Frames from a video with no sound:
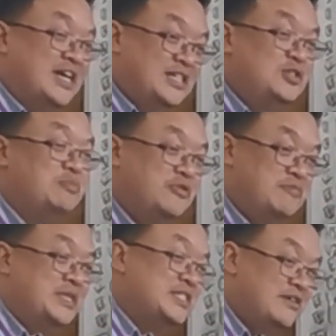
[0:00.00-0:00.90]
I need to
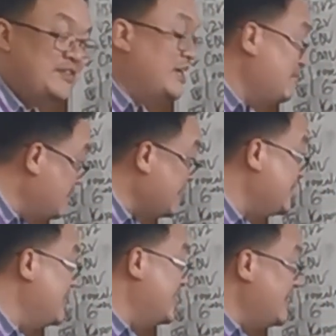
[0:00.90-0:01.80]
prove myself that I'm
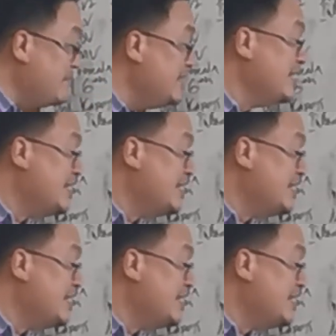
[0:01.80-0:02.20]
smarter than him.